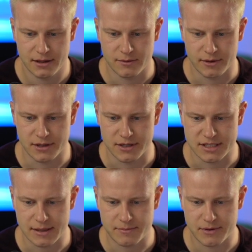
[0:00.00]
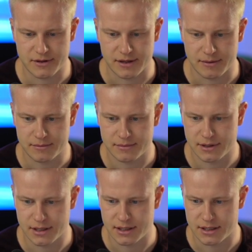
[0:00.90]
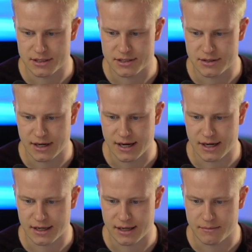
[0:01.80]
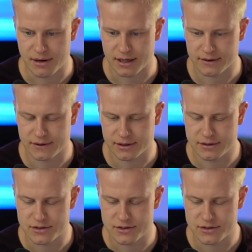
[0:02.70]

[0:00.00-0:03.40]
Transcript: The way that you separate them is you add a background.